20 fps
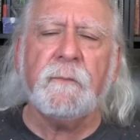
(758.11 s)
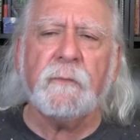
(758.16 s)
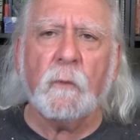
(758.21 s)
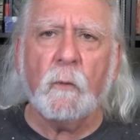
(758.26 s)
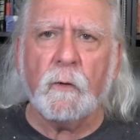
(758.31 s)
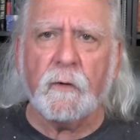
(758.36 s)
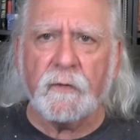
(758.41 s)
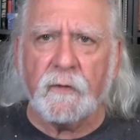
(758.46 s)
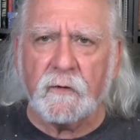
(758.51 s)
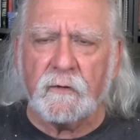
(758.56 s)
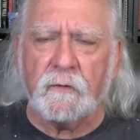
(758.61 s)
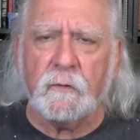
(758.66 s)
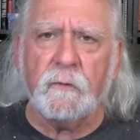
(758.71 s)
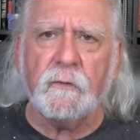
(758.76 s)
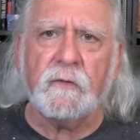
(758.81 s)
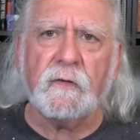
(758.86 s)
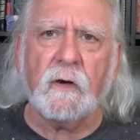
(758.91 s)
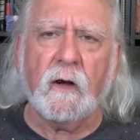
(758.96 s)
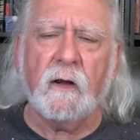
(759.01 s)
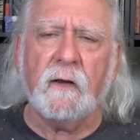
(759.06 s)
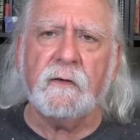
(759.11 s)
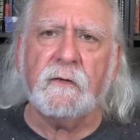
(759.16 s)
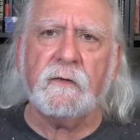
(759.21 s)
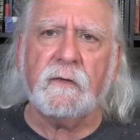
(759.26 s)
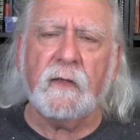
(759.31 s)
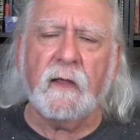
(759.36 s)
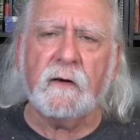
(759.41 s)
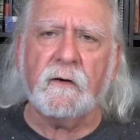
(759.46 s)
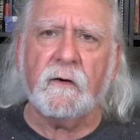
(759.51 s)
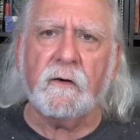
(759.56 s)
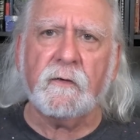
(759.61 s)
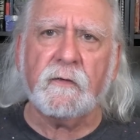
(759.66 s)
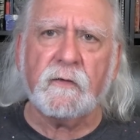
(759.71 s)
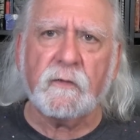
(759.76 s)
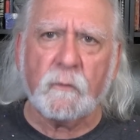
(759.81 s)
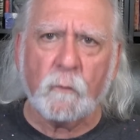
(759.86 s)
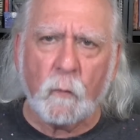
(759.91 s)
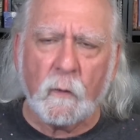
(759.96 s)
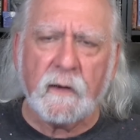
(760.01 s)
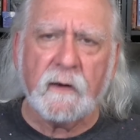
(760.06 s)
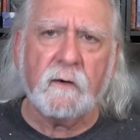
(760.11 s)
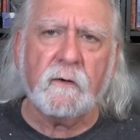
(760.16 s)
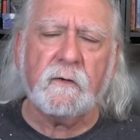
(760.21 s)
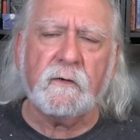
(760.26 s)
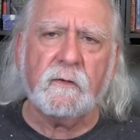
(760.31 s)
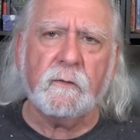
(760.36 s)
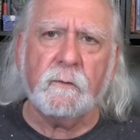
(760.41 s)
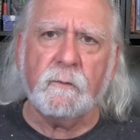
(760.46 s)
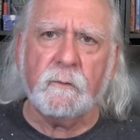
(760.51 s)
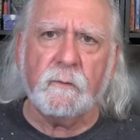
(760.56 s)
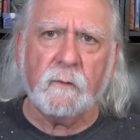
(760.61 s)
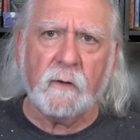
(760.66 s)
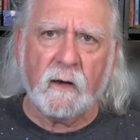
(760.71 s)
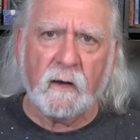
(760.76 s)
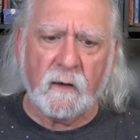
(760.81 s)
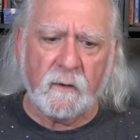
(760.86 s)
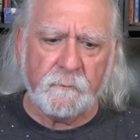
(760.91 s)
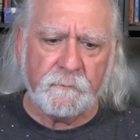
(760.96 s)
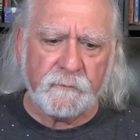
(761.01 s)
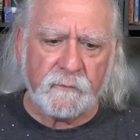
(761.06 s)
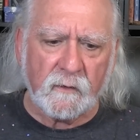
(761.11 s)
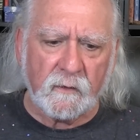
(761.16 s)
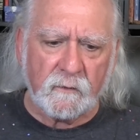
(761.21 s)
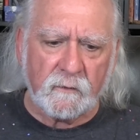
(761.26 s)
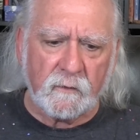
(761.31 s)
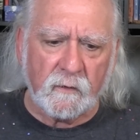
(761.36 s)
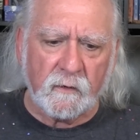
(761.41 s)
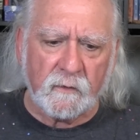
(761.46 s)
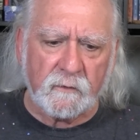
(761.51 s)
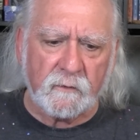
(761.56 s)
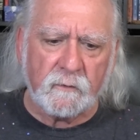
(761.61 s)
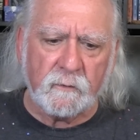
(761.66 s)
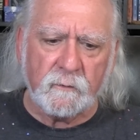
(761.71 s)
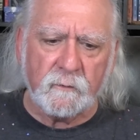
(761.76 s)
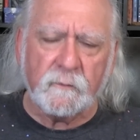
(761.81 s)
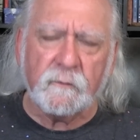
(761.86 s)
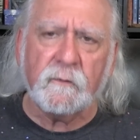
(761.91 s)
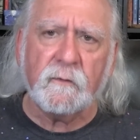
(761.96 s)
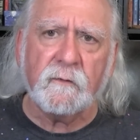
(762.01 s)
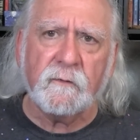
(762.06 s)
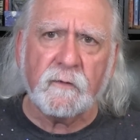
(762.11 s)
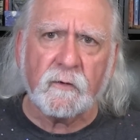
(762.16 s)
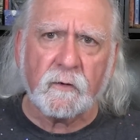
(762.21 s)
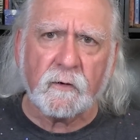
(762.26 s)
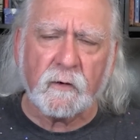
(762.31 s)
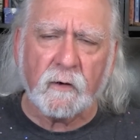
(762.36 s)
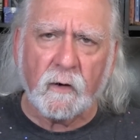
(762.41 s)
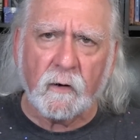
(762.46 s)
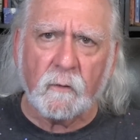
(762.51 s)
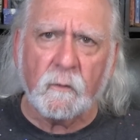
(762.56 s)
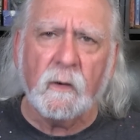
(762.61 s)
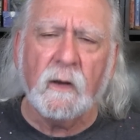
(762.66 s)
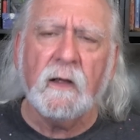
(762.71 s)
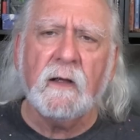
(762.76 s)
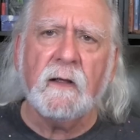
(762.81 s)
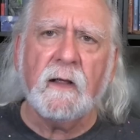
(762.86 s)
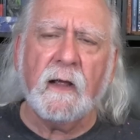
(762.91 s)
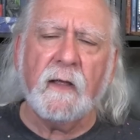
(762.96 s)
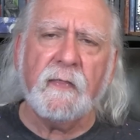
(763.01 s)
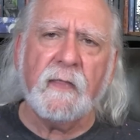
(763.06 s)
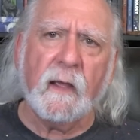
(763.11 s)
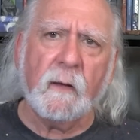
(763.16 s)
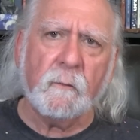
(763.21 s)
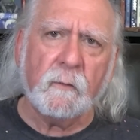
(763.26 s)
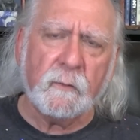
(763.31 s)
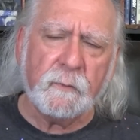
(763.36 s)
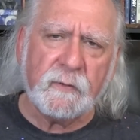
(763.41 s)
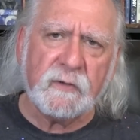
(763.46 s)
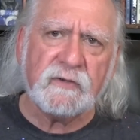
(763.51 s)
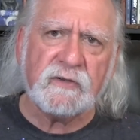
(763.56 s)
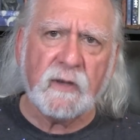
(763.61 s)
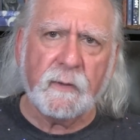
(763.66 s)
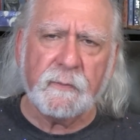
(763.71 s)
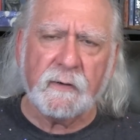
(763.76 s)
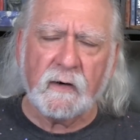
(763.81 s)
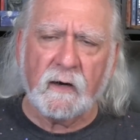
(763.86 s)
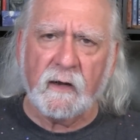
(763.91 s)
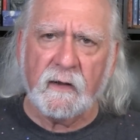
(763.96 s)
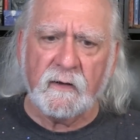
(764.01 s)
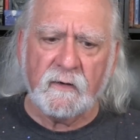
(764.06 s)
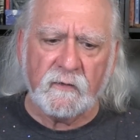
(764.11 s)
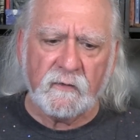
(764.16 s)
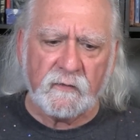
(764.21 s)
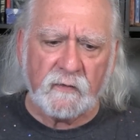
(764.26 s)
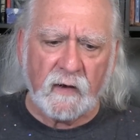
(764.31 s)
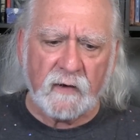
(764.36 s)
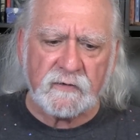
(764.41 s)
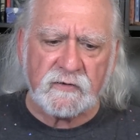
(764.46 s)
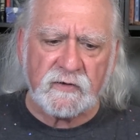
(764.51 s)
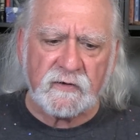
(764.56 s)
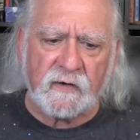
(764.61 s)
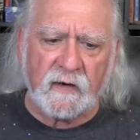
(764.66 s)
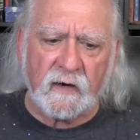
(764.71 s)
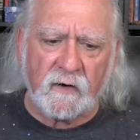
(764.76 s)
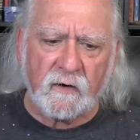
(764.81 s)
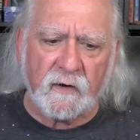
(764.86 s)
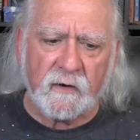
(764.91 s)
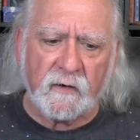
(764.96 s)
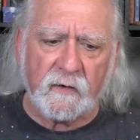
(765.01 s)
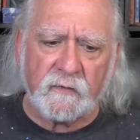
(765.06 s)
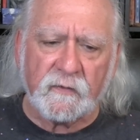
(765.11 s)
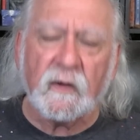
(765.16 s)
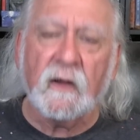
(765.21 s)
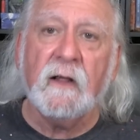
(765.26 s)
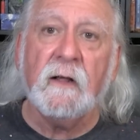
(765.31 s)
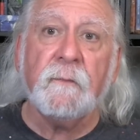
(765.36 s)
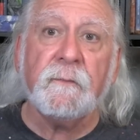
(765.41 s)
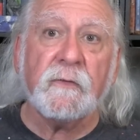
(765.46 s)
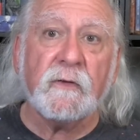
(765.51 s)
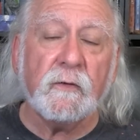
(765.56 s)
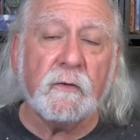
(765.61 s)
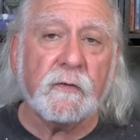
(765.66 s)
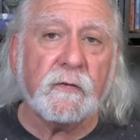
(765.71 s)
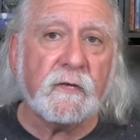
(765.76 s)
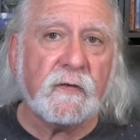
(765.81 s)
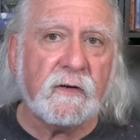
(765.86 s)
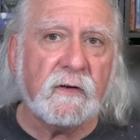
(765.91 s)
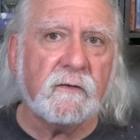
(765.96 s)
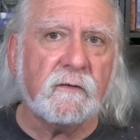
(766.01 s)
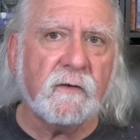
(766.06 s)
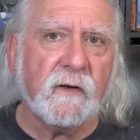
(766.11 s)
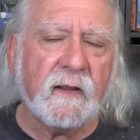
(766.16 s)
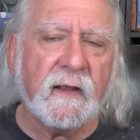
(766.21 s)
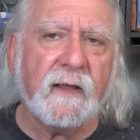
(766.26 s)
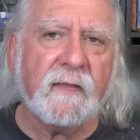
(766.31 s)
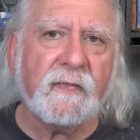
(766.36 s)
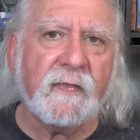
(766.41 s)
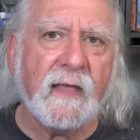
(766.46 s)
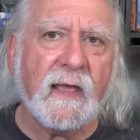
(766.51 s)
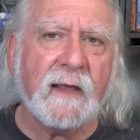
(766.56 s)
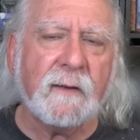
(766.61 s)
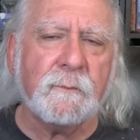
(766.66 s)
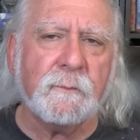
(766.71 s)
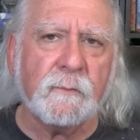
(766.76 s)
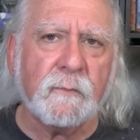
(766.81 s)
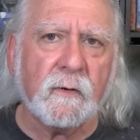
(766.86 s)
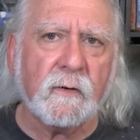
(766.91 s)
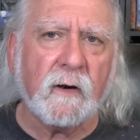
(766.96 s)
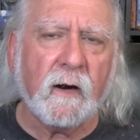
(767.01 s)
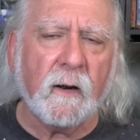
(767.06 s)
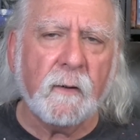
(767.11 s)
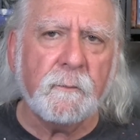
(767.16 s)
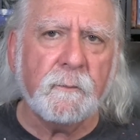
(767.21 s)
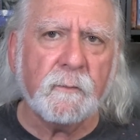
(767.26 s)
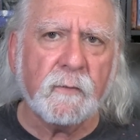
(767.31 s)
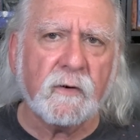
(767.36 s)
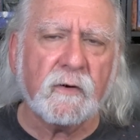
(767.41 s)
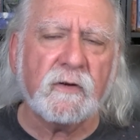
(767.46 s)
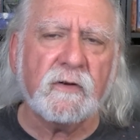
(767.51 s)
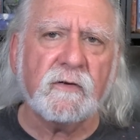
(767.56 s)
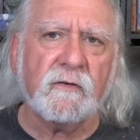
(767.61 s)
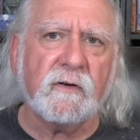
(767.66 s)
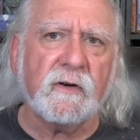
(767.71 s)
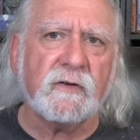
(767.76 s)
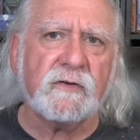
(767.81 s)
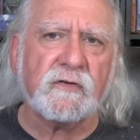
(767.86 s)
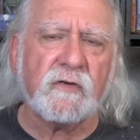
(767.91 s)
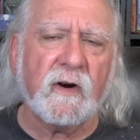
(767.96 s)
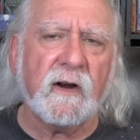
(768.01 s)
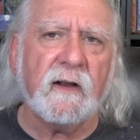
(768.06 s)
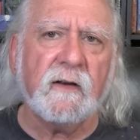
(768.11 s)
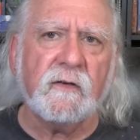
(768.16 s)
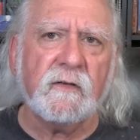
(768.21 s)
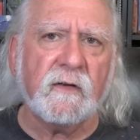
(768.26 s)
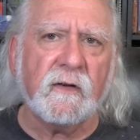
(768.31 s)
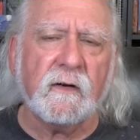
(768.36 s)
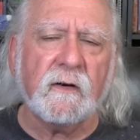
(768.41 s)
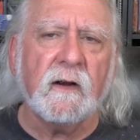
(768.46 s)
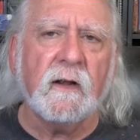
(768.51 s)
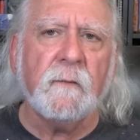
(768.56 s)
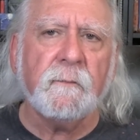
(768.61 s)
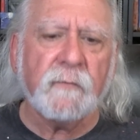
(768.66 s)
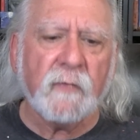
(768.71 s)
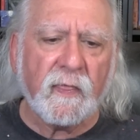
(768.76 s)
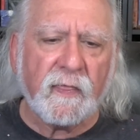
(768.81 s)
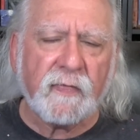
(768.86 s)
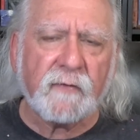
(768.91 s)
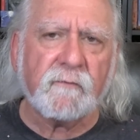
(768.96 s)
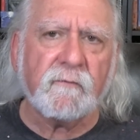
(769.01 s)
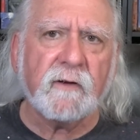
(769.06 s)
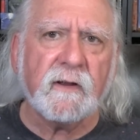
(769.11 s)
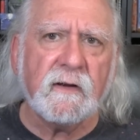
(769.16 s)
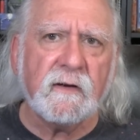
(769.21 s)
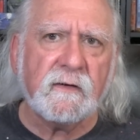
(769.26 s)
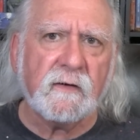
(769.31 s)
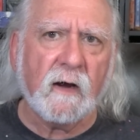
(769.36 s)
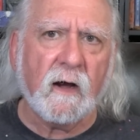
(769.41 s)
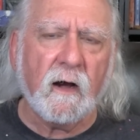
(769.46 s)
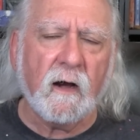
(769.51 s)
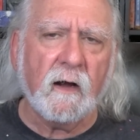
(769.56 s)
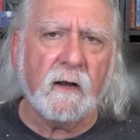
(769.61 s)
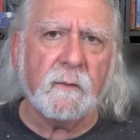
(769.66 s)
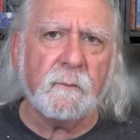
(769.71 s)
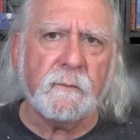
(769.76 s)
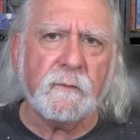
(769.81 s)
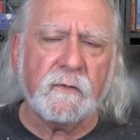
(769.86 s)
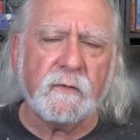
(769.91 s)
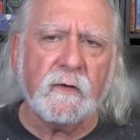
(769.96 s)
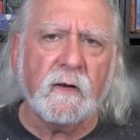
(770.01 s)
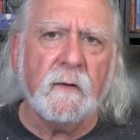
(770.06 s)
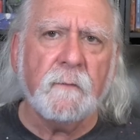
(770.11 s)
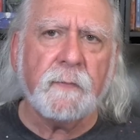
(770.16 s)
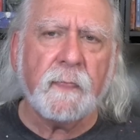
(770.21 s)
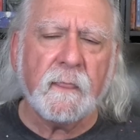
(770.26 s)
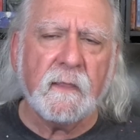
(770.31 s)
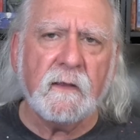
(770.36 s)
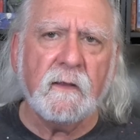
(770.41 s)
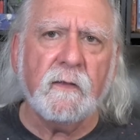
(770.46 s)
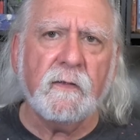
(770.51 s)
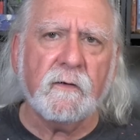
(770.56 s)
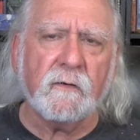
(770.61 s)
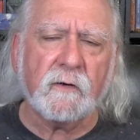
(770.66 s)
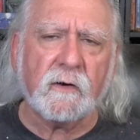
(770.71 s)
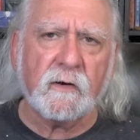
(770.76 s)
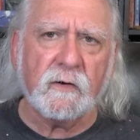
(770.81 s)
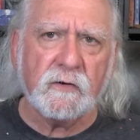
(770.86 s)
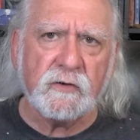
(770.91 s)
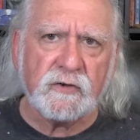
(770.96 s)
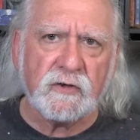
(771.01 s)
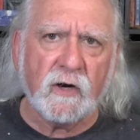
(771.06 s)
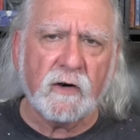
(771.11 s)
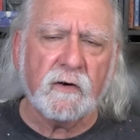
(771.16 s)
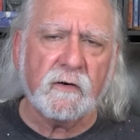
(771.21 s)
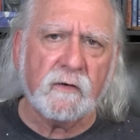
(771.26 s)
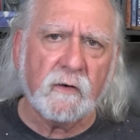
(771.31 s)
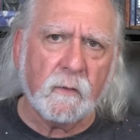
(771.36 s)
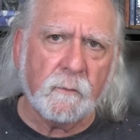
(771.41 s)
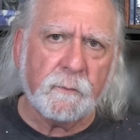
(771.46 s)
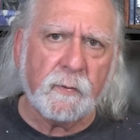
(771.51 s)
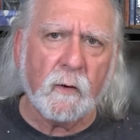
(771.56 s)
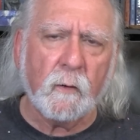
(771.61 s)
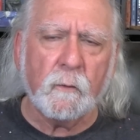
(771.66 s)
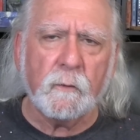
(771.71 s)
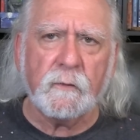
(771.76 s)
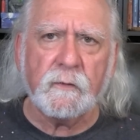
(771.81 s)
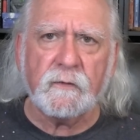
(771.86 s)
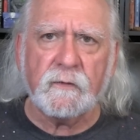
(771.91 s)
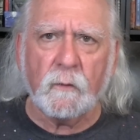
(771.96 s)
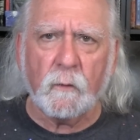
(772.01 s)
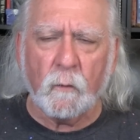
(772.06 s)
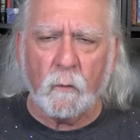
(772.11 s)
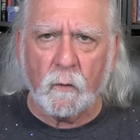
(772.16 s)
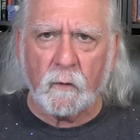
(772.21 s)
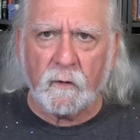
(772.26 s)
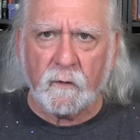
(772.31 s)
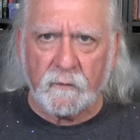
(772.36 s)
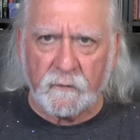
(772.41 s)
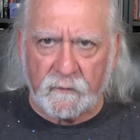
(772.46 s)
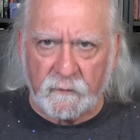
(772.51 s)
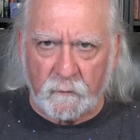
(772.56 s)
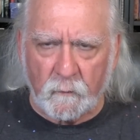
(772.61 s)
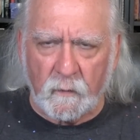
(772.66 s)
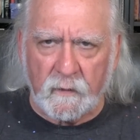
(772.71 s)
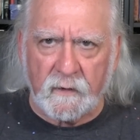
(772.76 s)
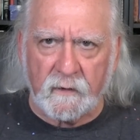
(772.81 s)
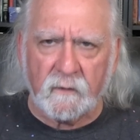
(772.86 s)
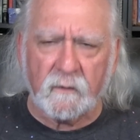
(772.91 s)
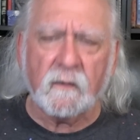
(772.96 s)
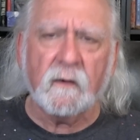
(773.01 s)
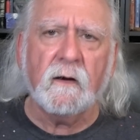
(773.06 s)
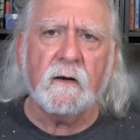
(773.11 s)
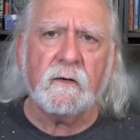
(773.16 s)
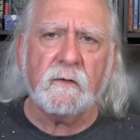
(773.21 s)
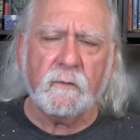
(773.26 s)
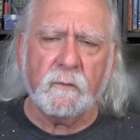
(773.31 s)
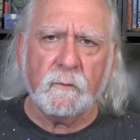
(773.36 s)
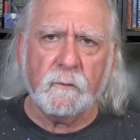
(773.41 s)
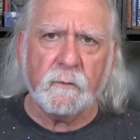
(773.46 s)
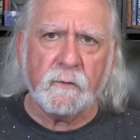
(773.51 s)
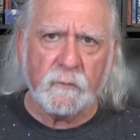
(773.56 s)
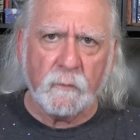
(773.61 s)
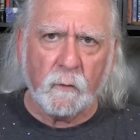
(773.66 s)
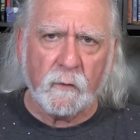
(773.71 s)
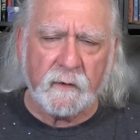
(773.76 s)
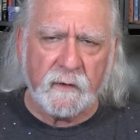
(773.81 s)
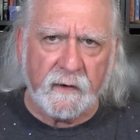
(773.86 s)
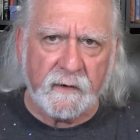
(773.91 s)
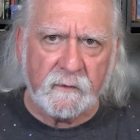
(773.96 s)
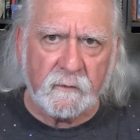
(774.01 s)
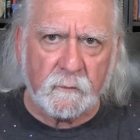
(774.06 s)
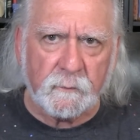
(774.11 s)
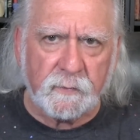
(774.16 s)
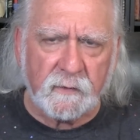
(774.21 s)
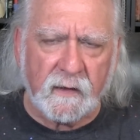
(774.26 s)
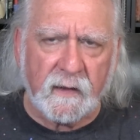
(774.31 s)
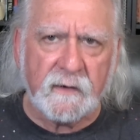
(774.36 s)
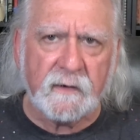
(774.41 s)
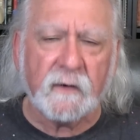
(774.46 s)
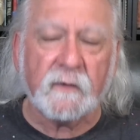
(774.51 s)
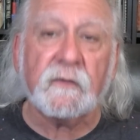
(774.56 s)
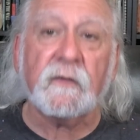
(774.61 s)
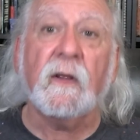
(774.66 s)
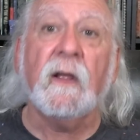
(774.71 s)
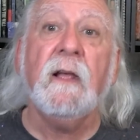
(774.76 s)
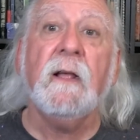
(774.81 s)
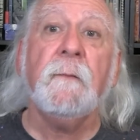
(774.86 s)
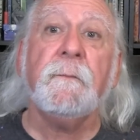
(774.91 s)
or the two signs that are square to, um, uh, to Virgo, and that would be Gemini and Sagittarius, you'll still get that mer- uh, Mercury transit three times either conjunct, opposed, or square to your natal planet.